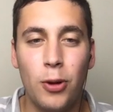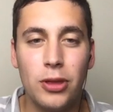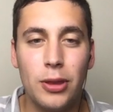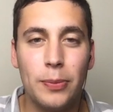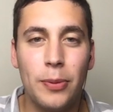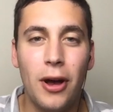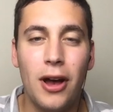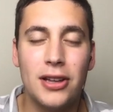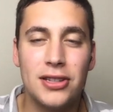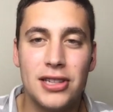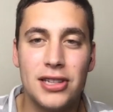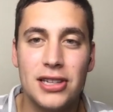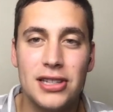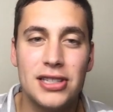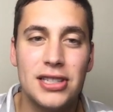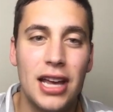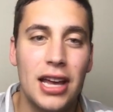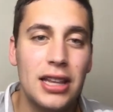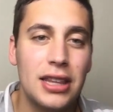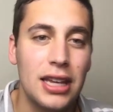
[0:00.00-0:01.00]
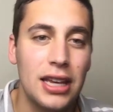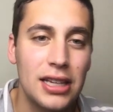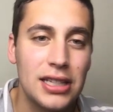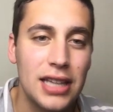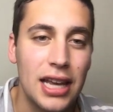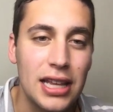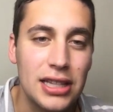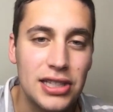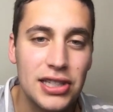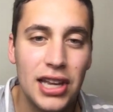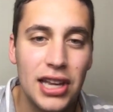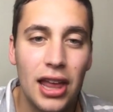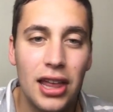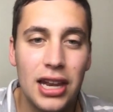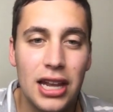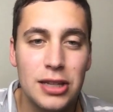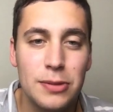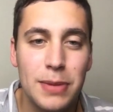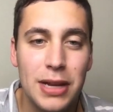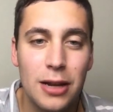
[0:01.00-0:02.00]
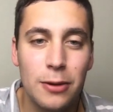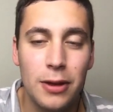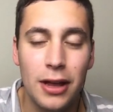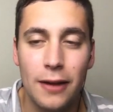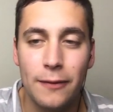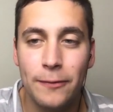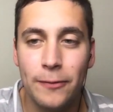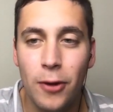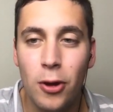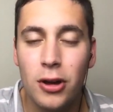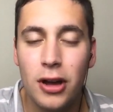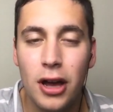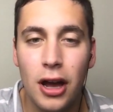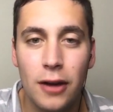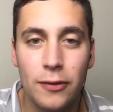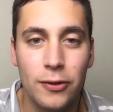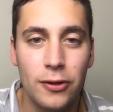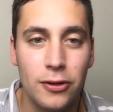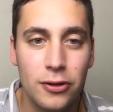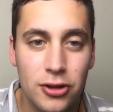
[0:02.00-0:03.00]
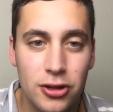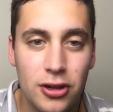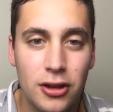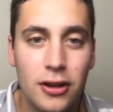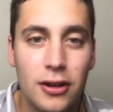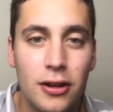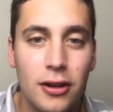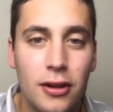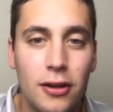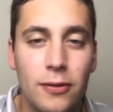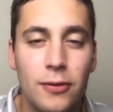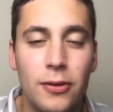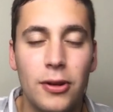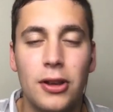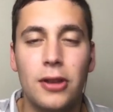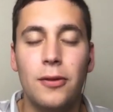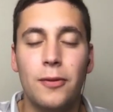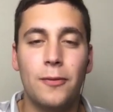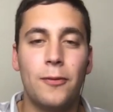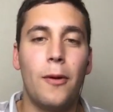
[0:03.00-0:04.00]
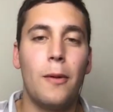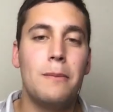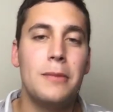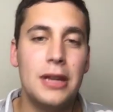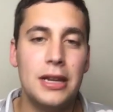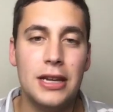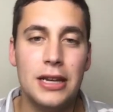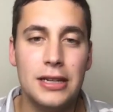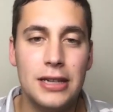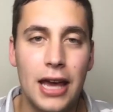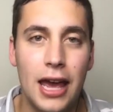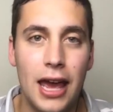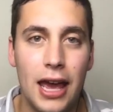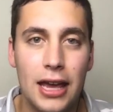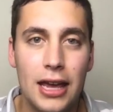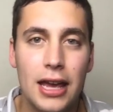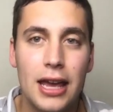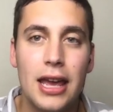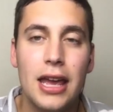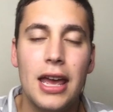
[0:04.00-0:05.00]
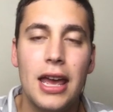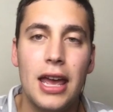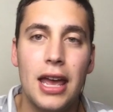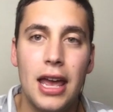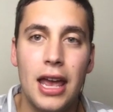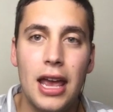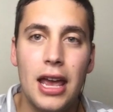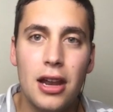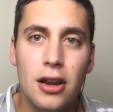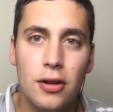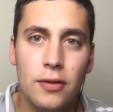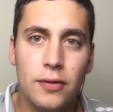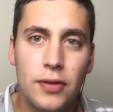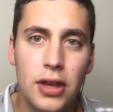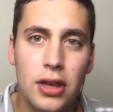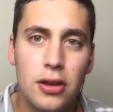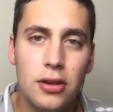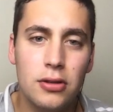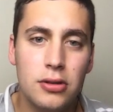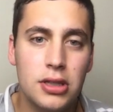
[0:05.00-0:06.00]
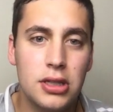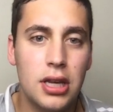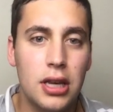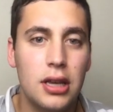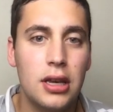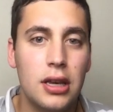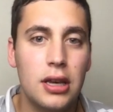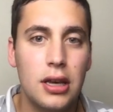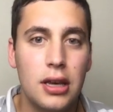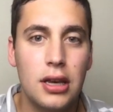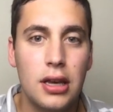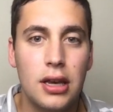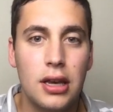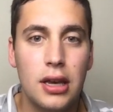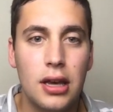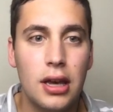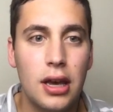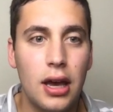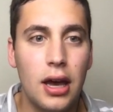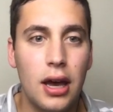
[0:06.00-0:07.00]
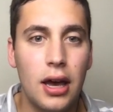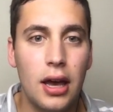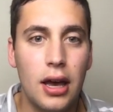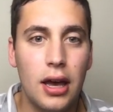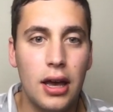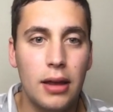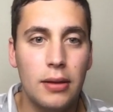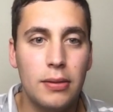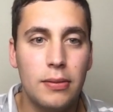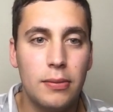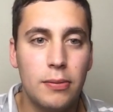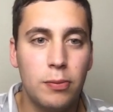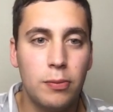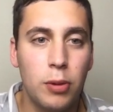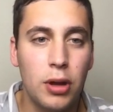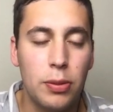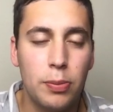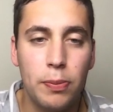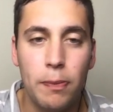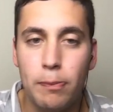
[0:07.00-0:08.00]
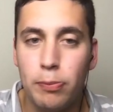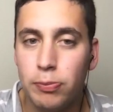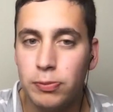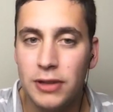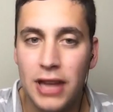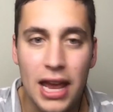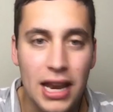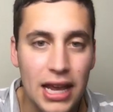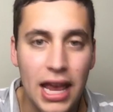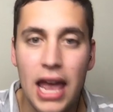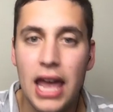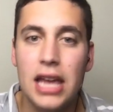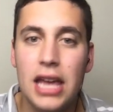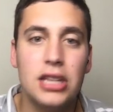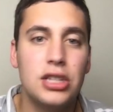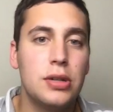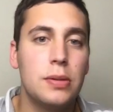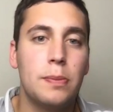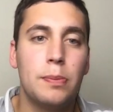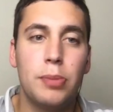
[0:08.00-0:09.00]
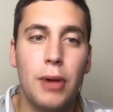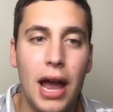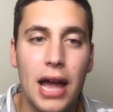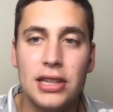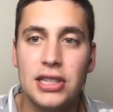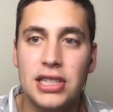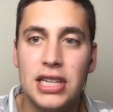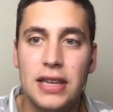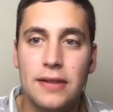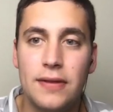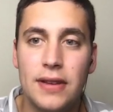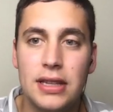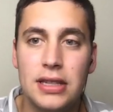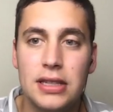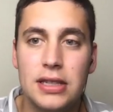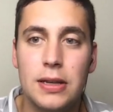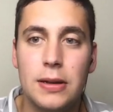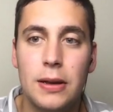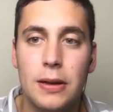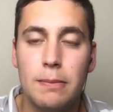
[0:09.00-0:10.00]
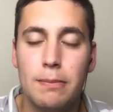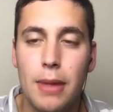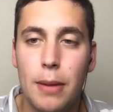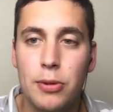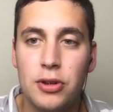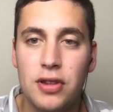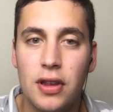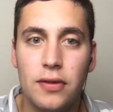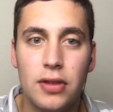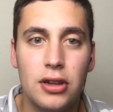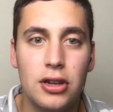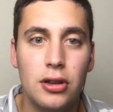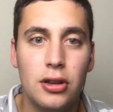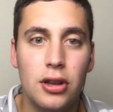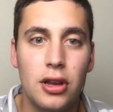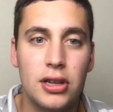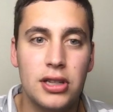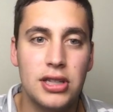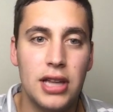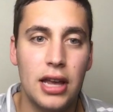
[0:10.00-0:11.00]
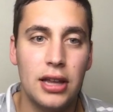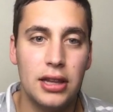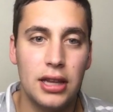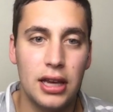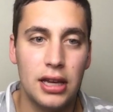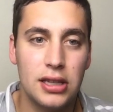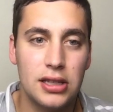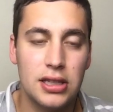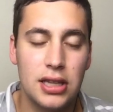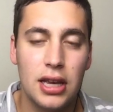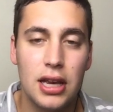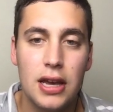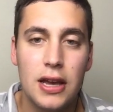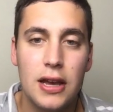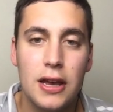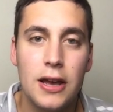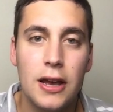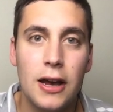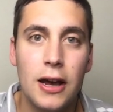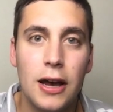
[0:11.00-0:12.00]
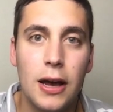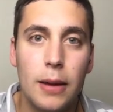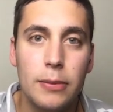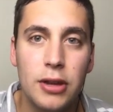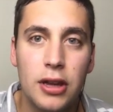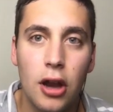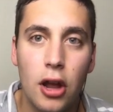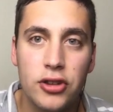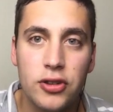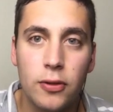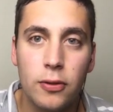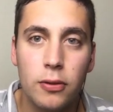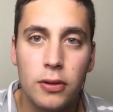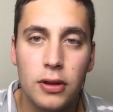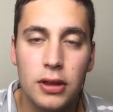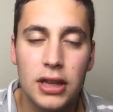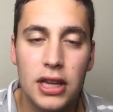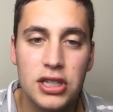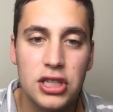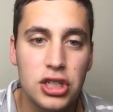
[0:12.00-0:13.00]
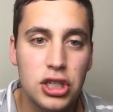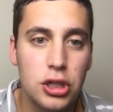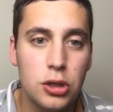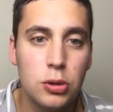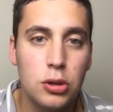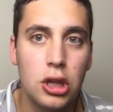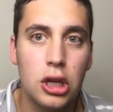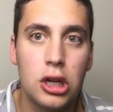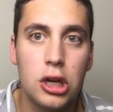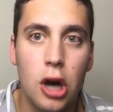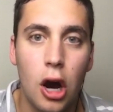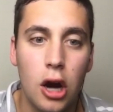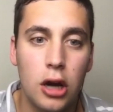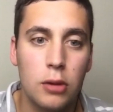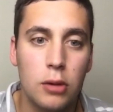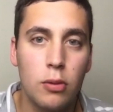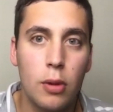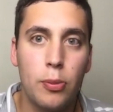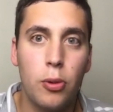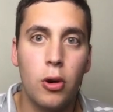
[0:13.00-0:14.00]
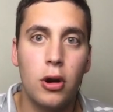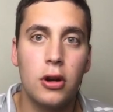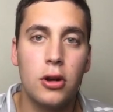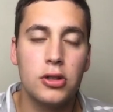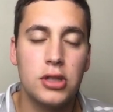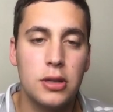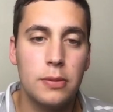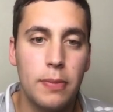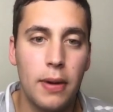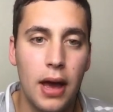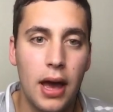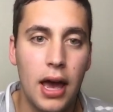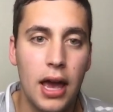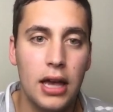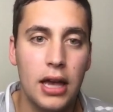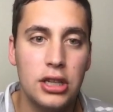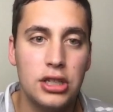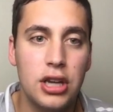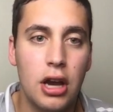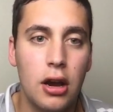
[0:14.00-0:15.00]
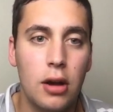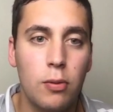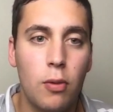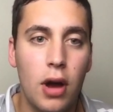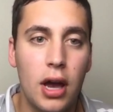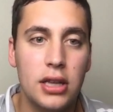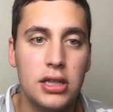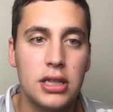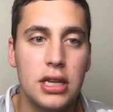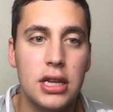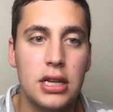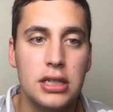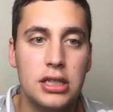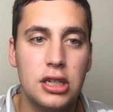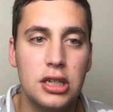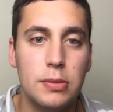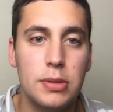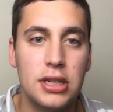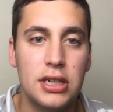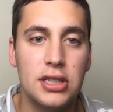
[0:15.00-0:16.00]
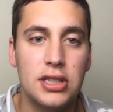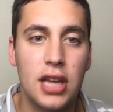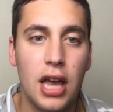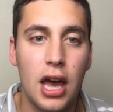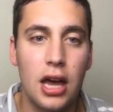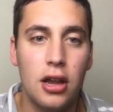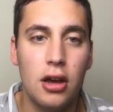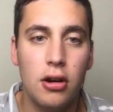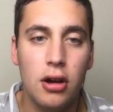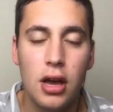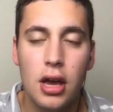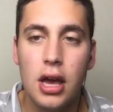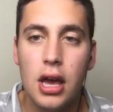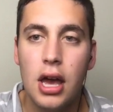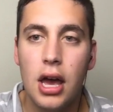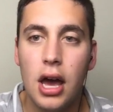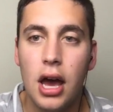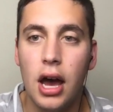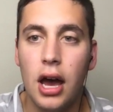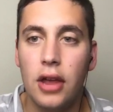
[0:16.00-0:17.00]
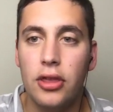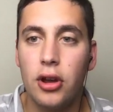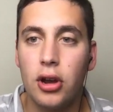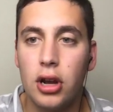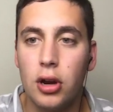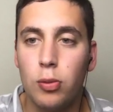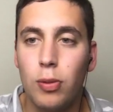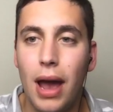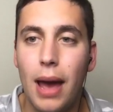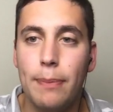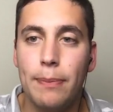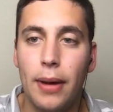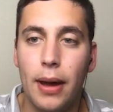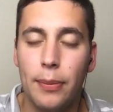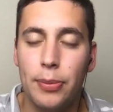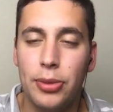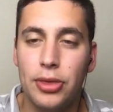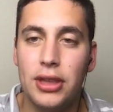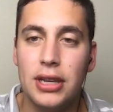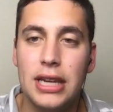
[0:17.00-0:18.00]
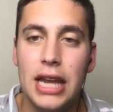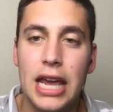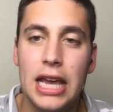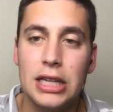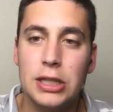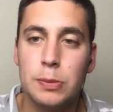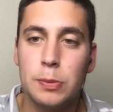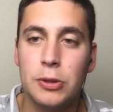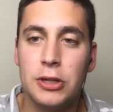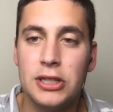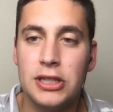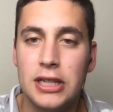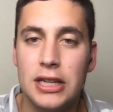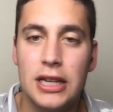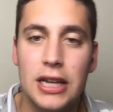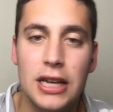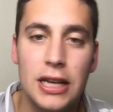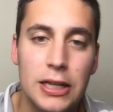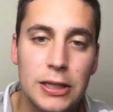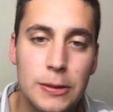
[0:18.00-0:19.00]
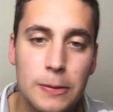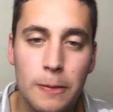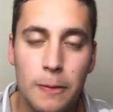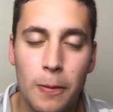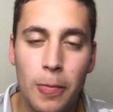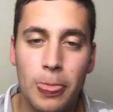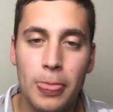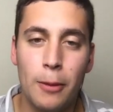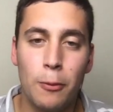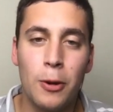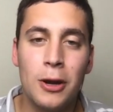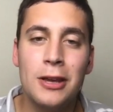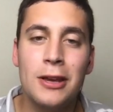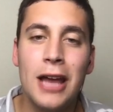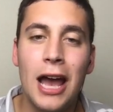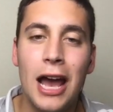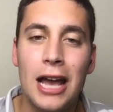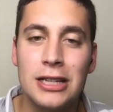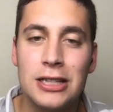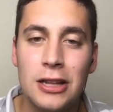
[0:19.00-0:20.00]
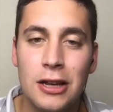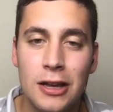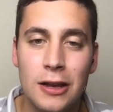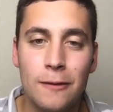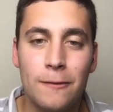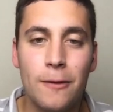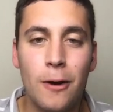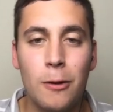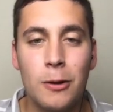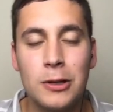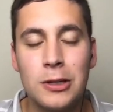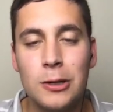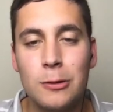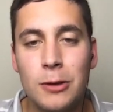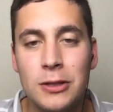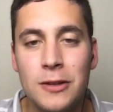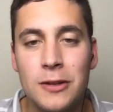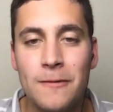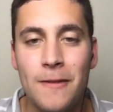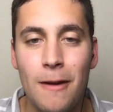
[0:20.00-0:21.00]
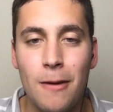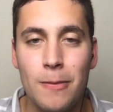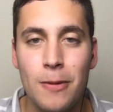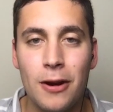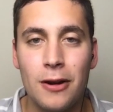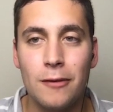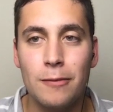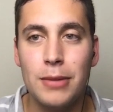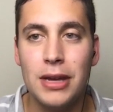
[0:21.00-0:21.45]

the Boston Celtics, and CLNS Media will have full coverage for you from Media Day. Interviews with Danny Ainge, Brad Stevens, members of the New Look Celtics. You can also listen to The Garden Report hosted by Jared Weiss and Jimmy Toscano. They're going to wrap up the day's proceedings. What are you guys looking forward to? What's your favorite part of